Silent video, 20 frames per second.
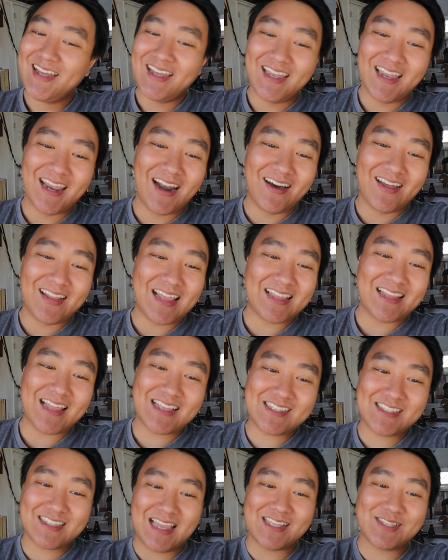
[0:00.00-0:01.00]
you know,
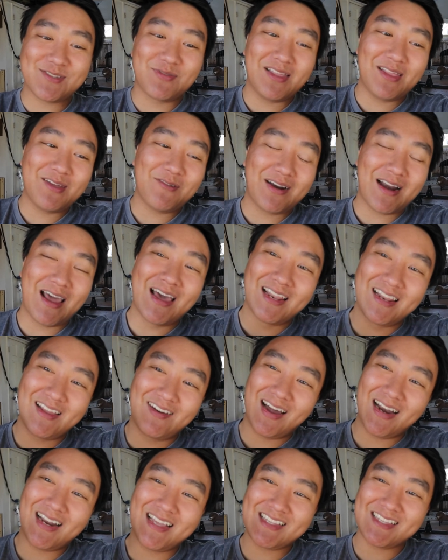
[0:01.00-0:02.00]
that's really what I
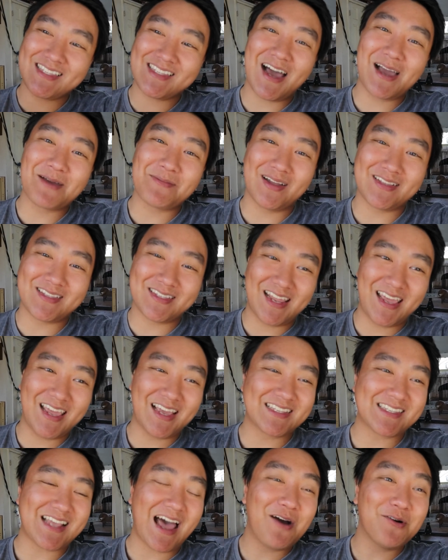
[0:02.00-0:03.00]
wanted to talk about today,
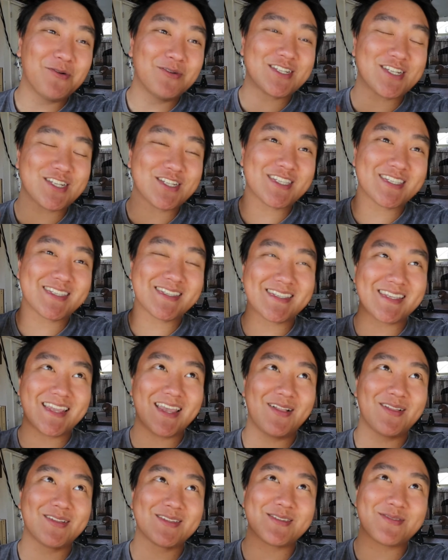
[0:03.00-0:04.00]
because I was just
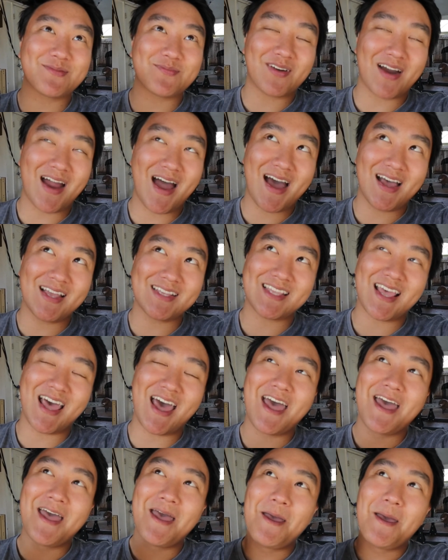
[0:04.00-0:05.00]
still surprised
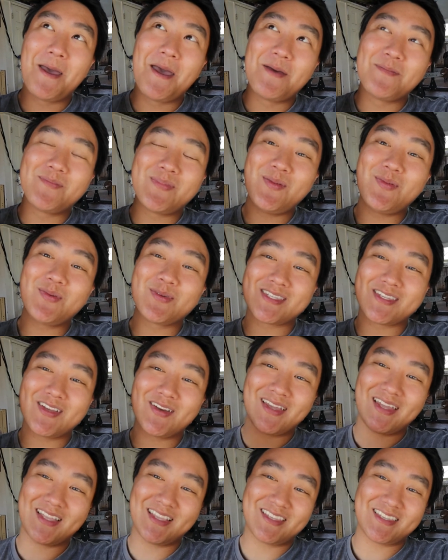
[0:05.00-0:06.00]
that people
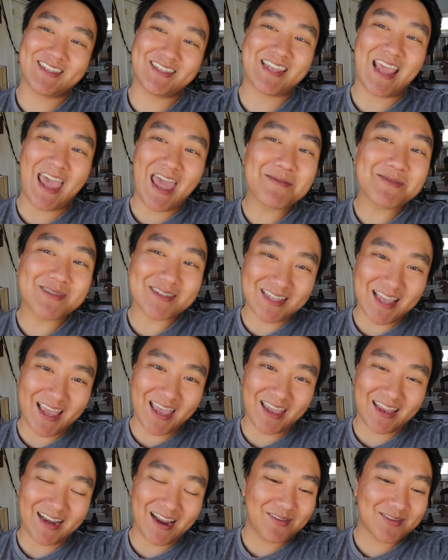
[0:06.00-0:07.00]
still get scammed
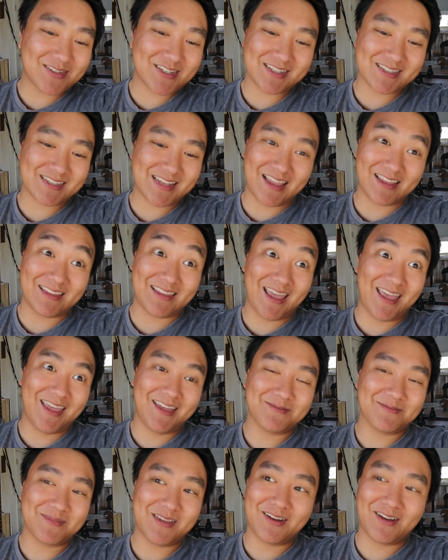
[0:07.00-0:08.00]
today. And I was just like,
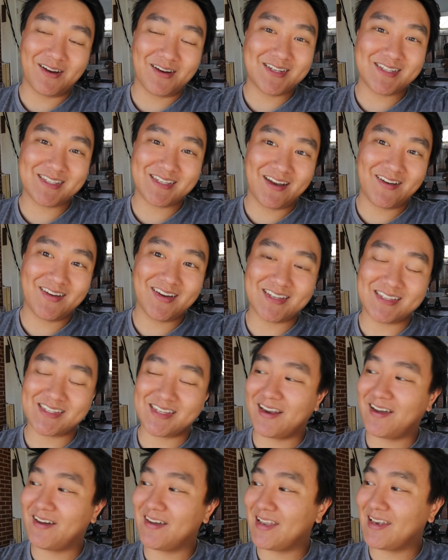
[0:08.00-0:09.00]
damn, you know, are you serious,
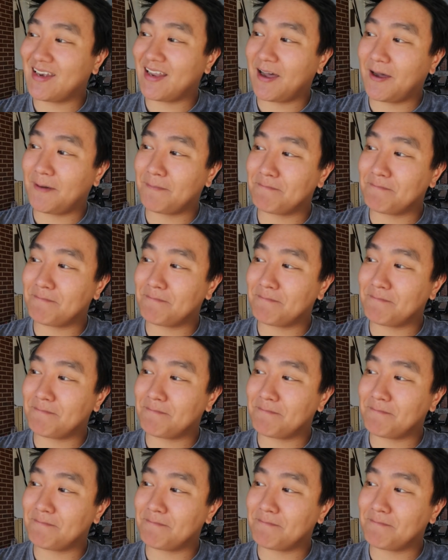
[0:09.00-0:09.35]
you know? And,